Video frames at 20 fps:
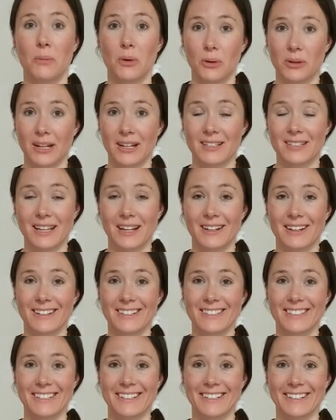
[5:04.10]
morning
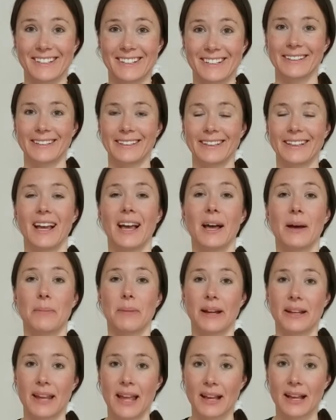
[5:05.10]
sickness.
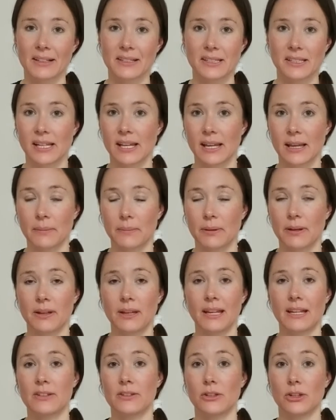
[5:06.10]
My next tip
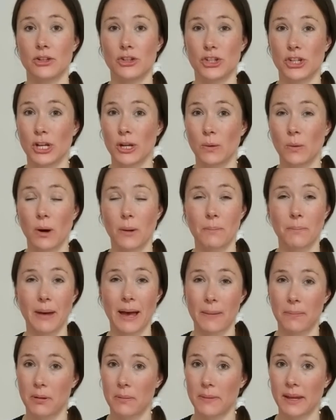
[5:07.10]
is to chew on
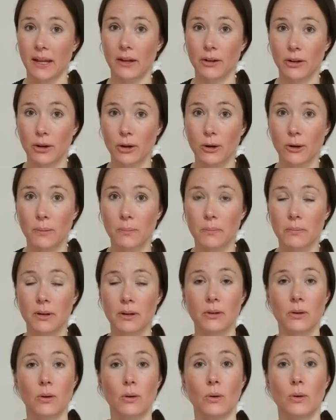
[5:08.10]
peppermint gum
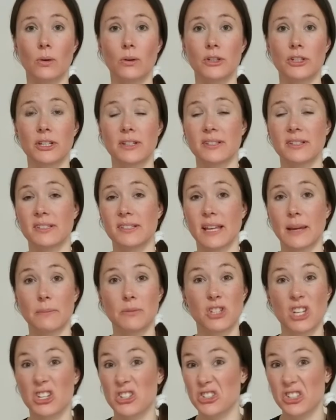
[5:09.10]
or to
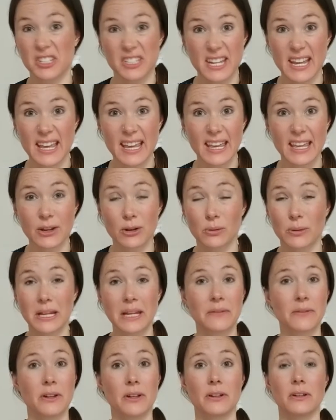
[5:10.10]
sip ginger tea or
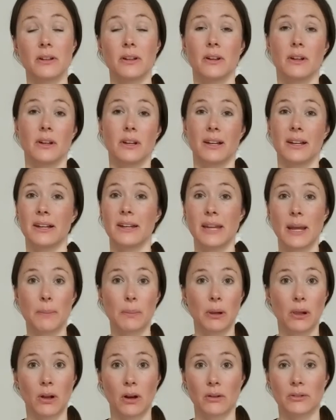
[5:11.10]
even
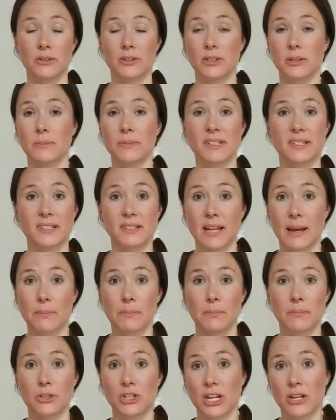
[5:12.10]
nibble on some
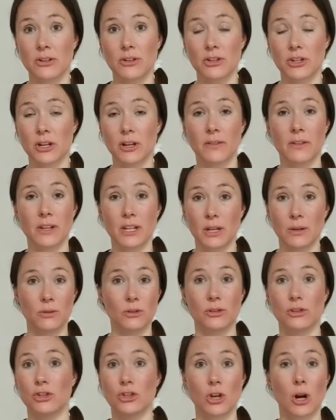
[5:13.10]
stem ginger that you
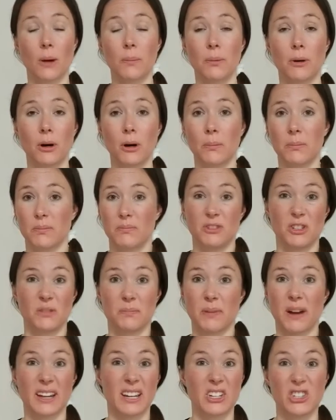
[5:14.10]
just chop up.
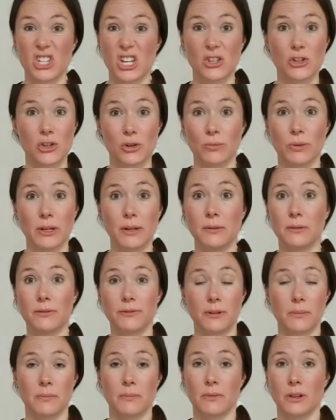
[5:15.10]
Just buy a ginger root
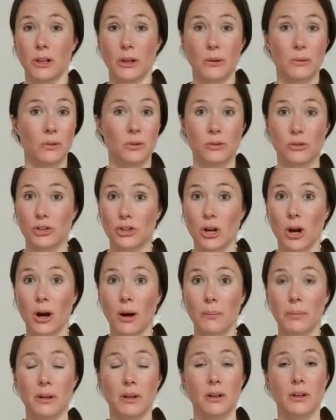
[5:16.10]
from the local
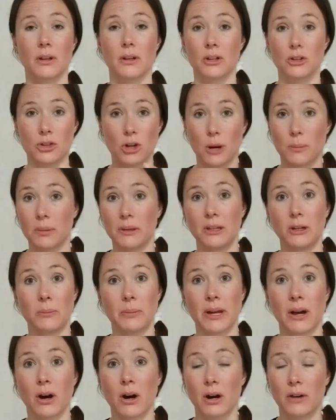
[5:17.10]
shop, chop a little
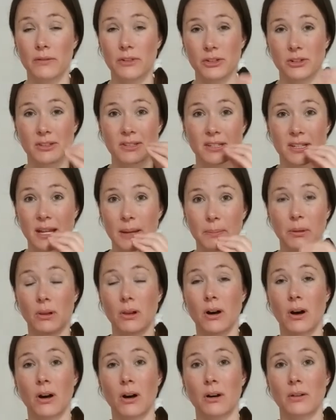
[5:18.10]
bit off and just
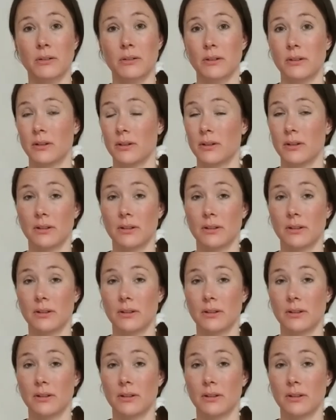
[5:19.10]
nibble on